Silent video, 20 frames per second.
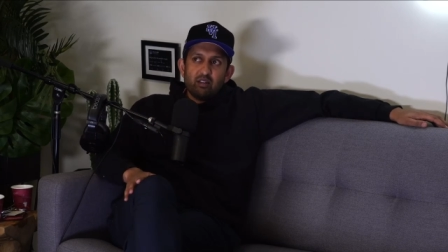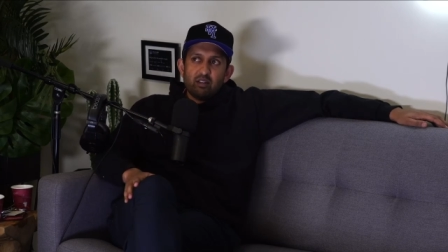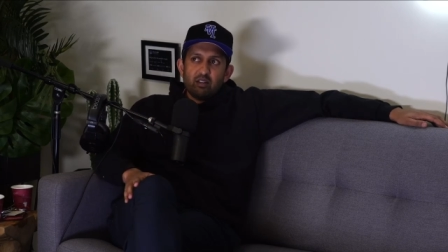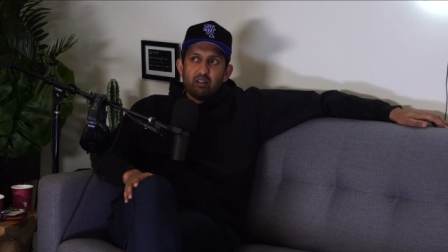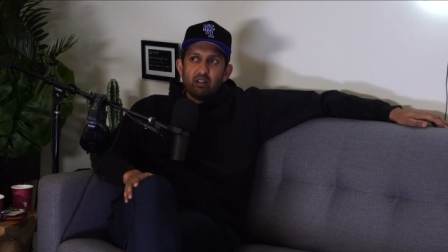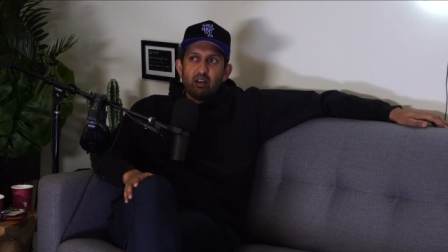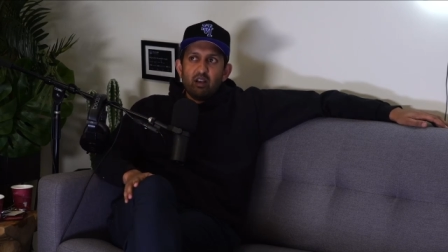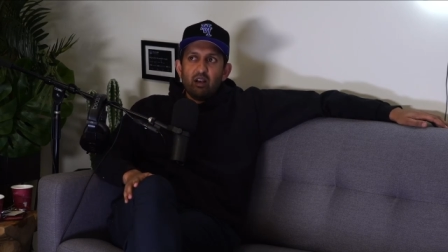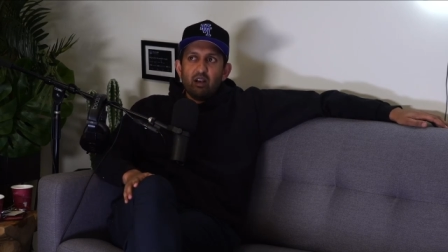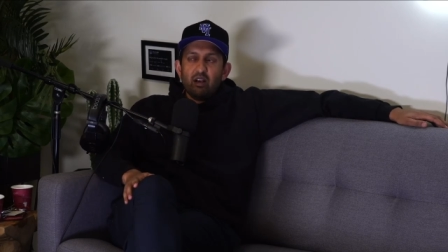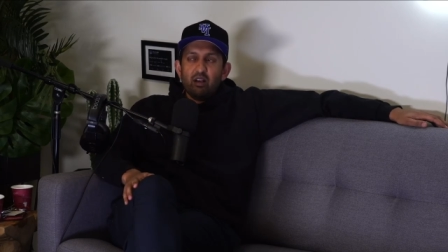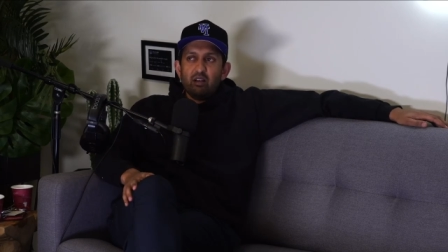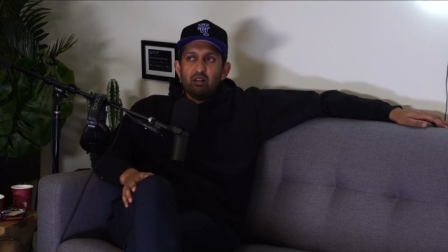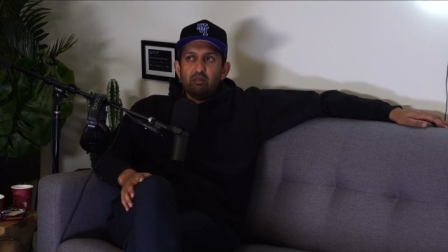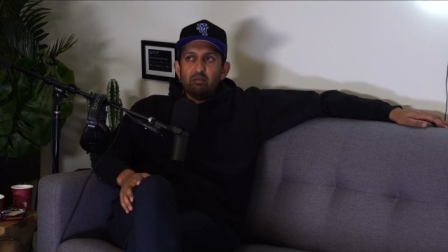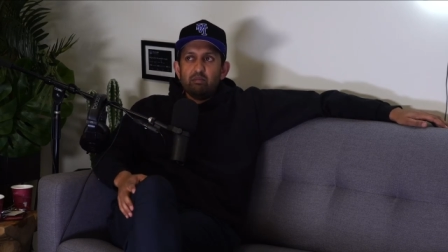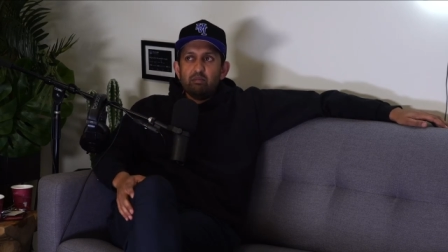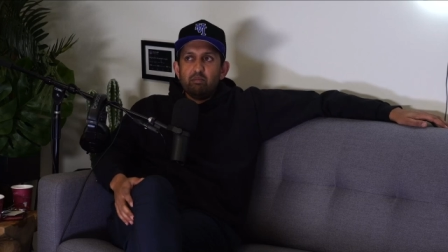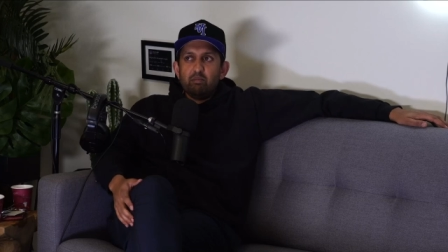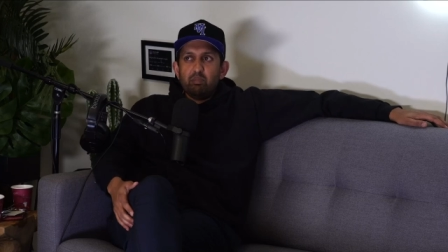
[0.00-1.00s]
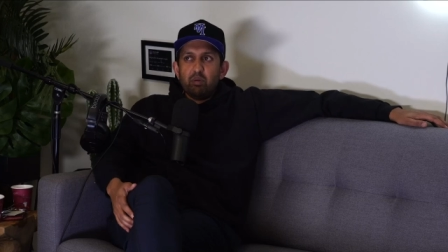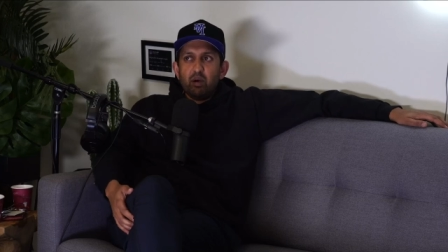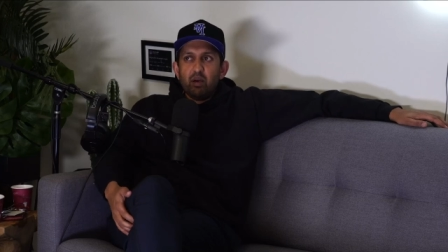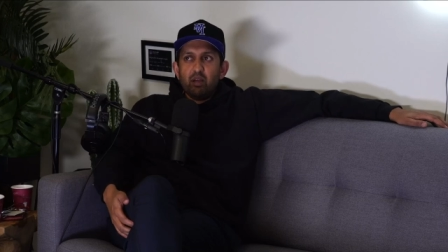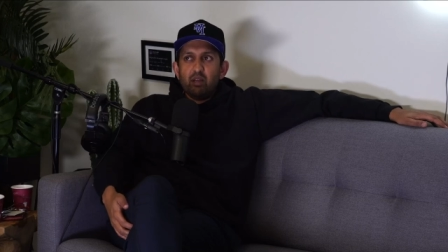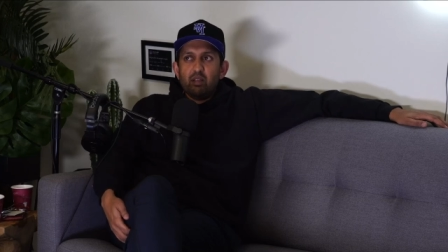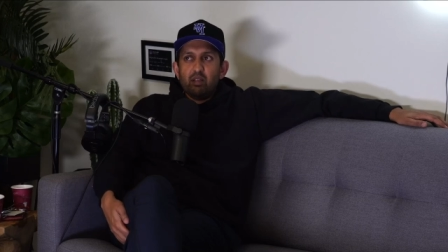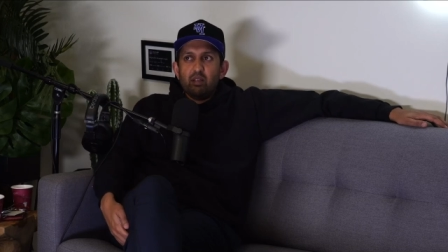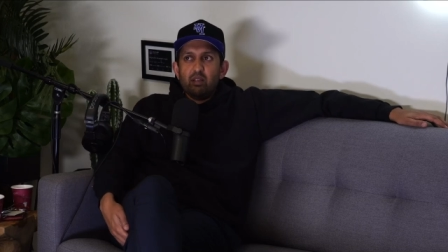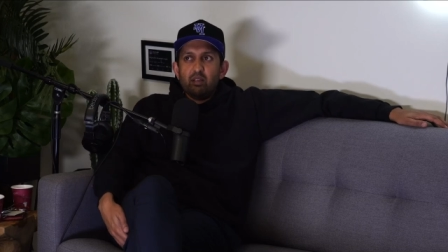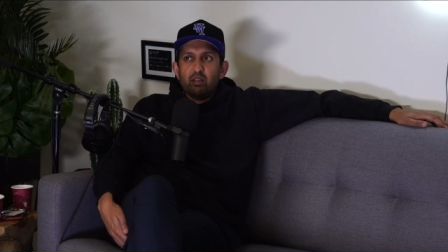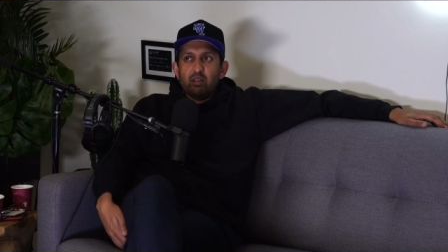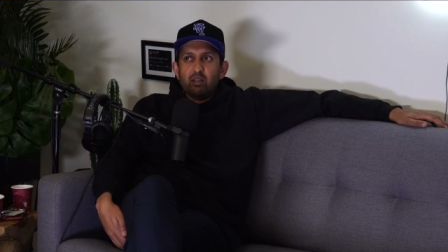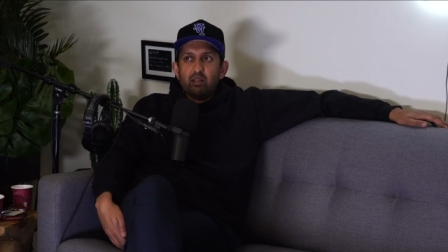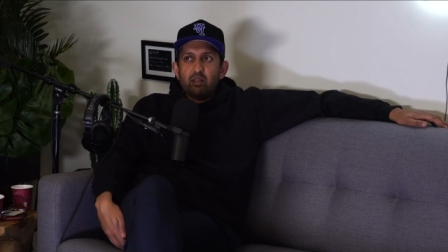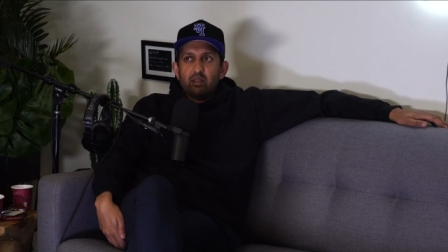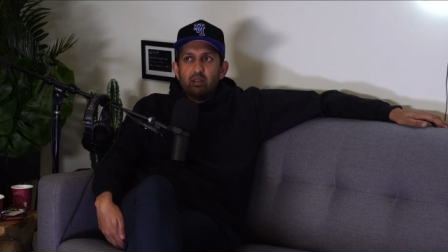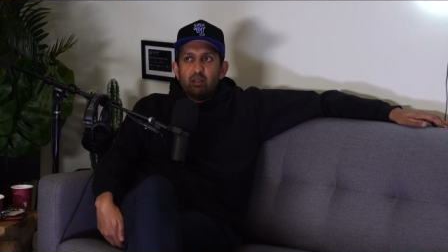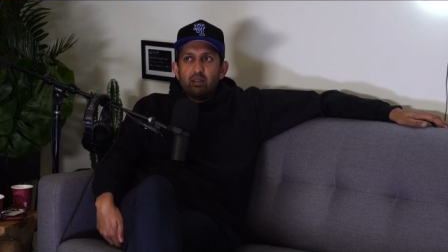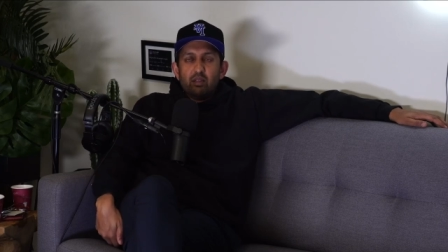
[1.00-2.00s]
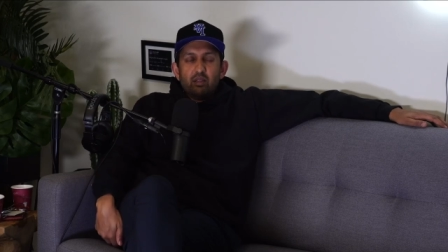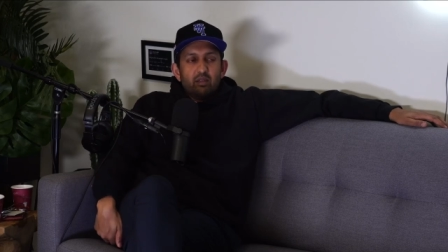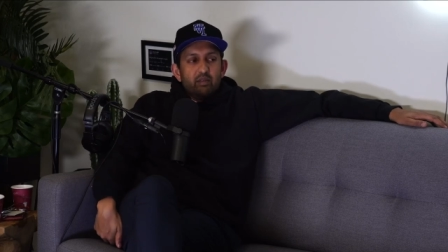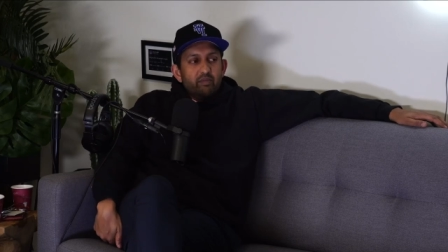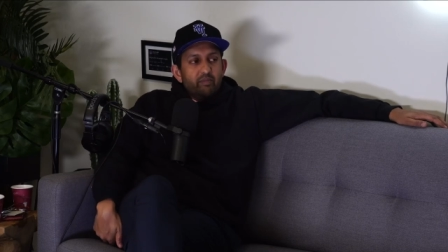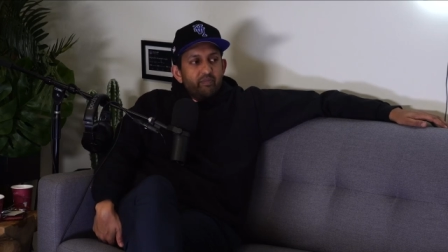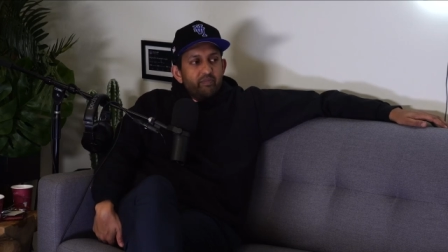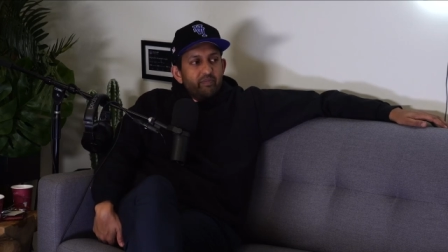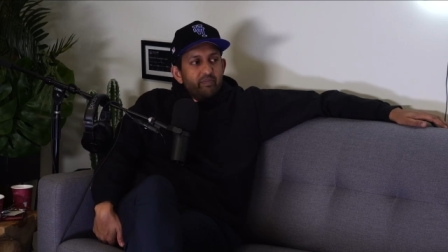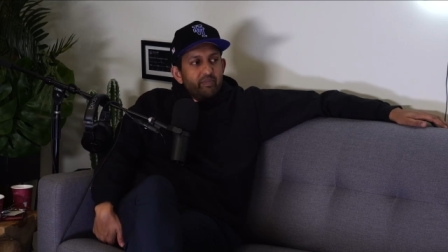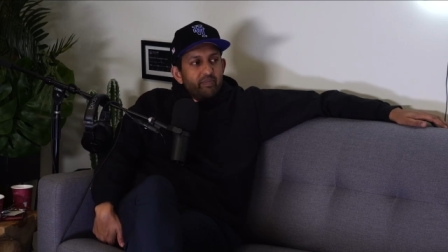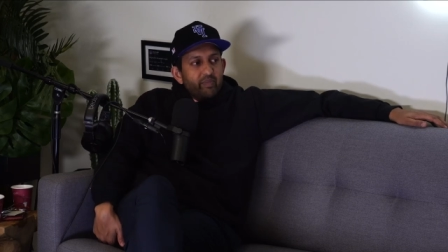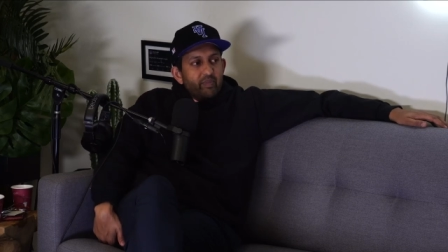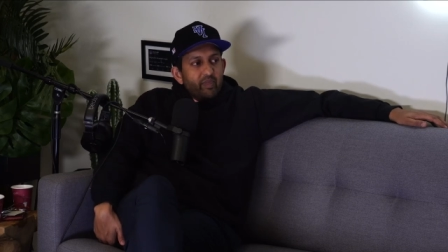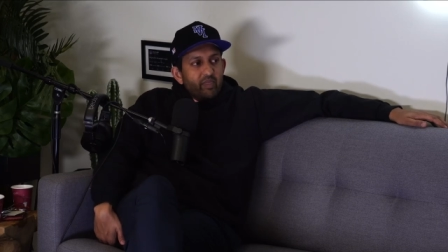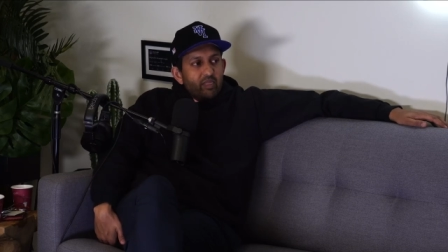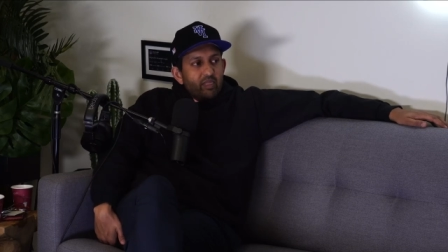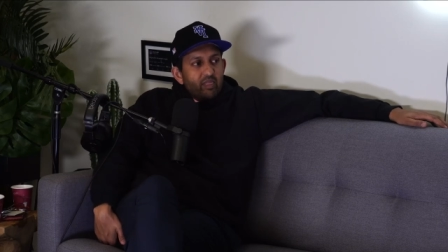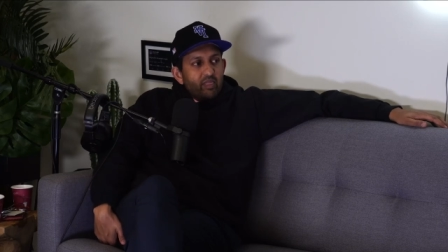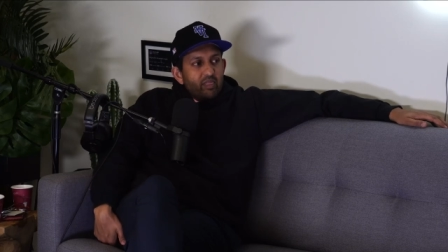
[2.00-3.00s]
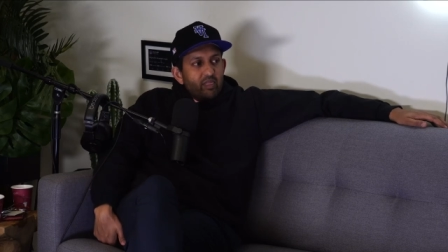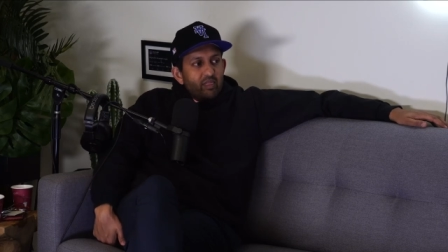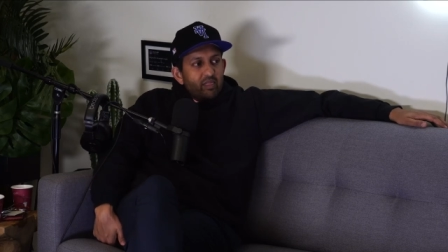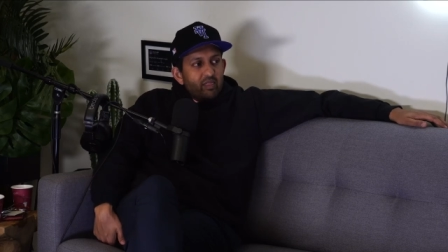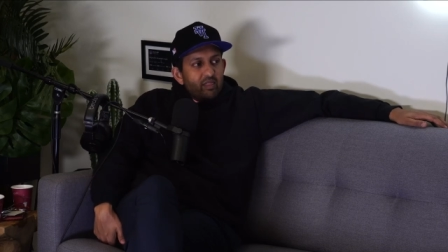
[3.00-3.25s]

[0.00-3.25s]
Yeah, um, but well, um,